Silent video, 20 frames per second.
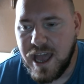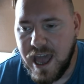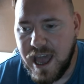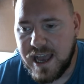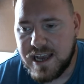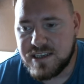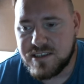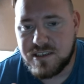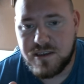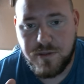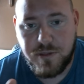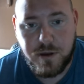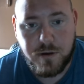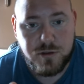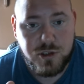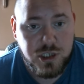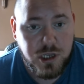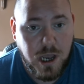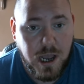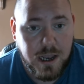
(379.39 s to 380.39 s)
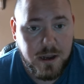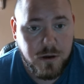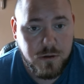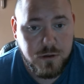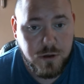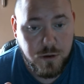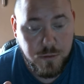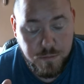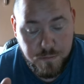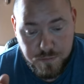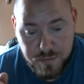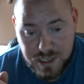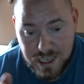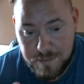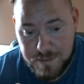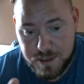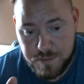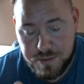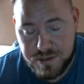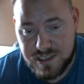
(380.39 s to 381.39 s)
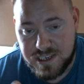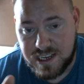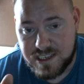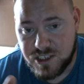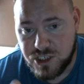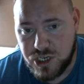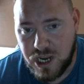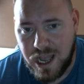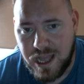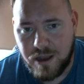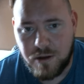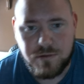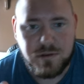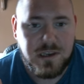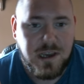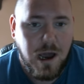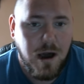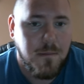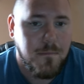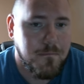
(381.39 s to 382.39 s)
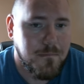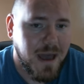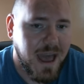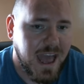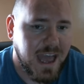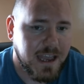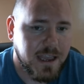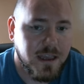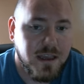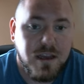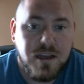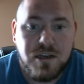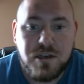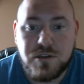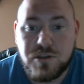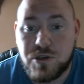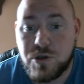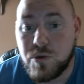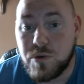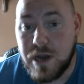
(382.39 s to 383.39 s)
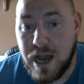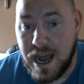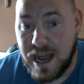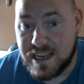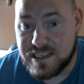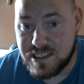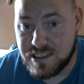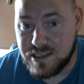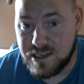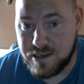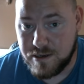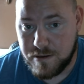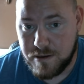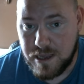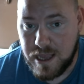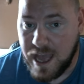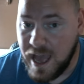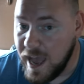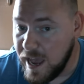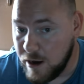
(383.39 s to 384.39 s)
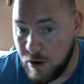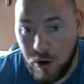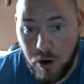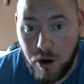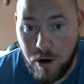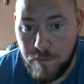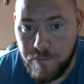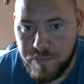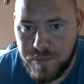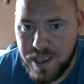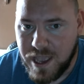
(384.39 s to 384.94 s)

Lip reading: Has their child, their demon-possessed child, come back to Casca at all?